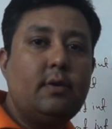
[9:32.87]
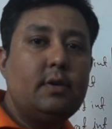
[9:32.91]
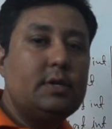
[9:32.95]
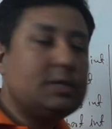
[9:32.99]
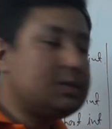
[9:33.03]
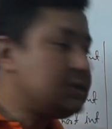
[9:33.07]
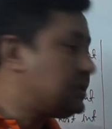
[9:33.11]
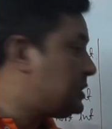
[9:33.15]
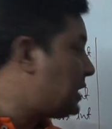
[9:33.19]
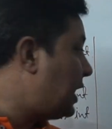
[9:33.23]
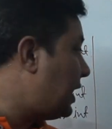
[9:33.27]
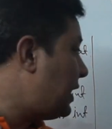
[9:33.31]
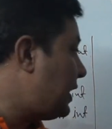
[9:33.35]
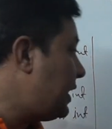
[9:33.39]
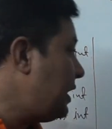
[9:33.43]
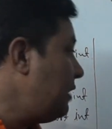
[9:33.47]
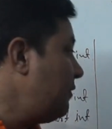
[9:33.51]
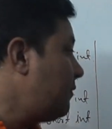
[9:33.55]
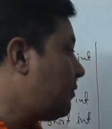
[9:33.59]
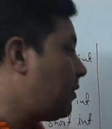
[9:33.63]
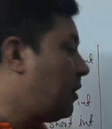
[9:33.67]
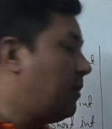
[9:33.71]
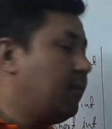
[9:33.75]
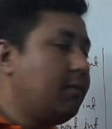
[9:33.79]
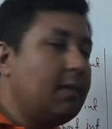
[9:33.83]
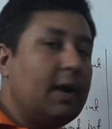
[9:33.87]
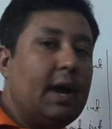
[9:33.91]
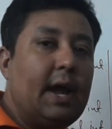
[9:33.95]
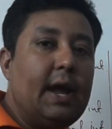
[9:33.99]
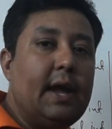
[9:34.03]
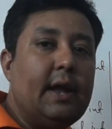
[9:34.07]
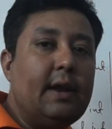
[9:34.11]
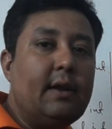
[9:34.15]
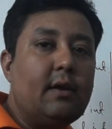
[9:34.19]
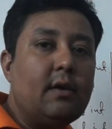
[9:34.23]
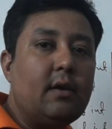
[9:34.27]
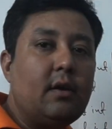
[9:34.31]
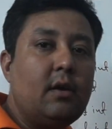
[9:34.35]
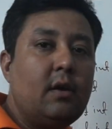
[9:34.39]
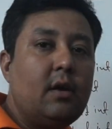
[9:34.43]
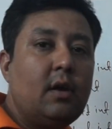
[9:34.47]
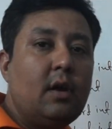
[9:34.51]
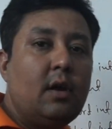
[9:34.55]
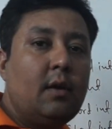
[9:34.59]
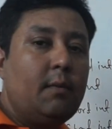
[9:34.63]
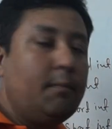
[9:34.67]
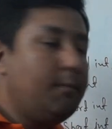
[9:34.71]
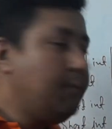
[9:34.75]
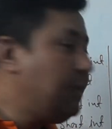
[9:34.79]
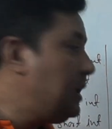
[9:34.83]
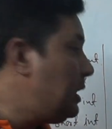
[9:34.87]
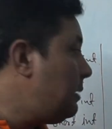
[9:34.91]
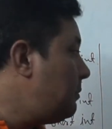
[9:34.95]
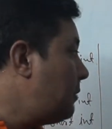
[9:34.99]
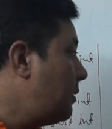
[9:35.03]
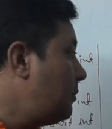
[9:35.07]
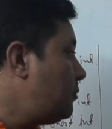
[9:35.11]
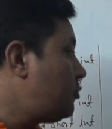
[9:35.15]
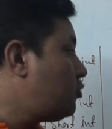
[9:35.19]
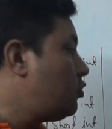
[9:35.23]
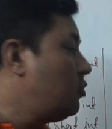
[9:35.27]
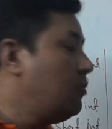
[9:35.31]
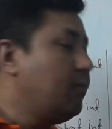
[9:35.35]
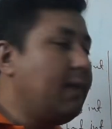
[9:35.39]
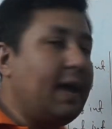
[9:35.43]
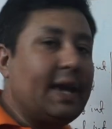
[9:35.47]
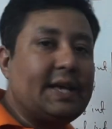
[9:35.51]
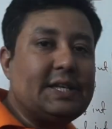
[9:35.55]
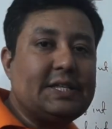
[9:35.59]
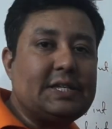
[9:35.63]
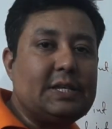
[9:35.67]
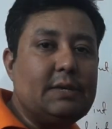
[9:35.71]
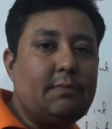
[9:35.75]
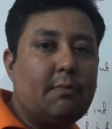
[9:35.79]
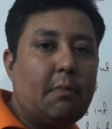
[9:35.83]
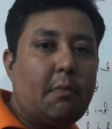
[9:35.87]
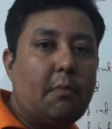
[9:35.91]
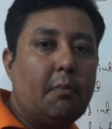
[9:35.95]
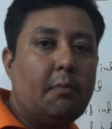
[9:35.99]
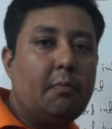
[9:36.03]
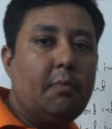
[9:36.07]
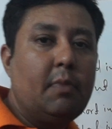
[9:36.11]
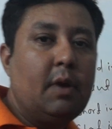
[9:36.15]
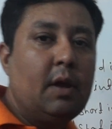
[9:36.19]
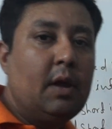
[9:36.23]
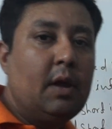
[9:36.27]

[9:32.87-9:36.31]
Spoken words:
starting from end, minimum to maximum.